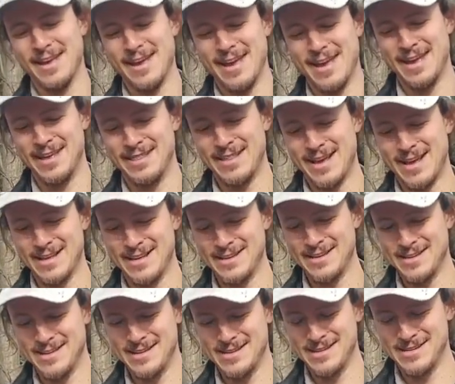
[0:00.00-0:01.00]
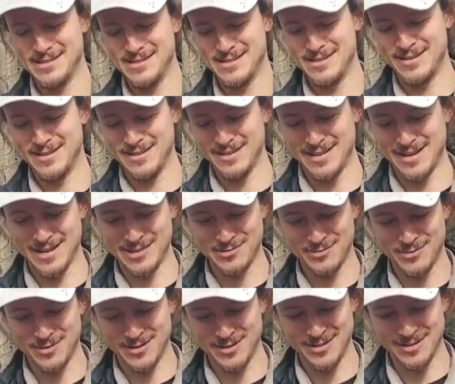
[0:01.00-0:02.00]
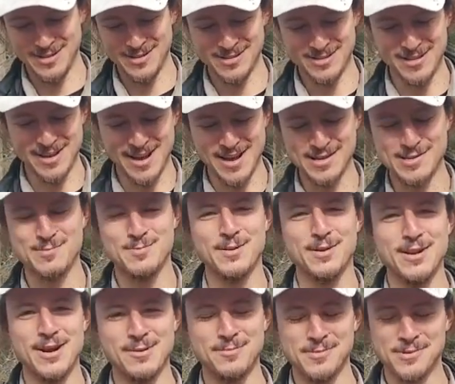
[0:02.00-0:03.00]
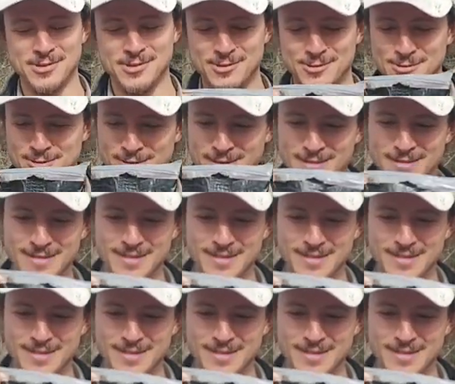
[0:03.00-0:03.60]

and that's what this guy's been up to.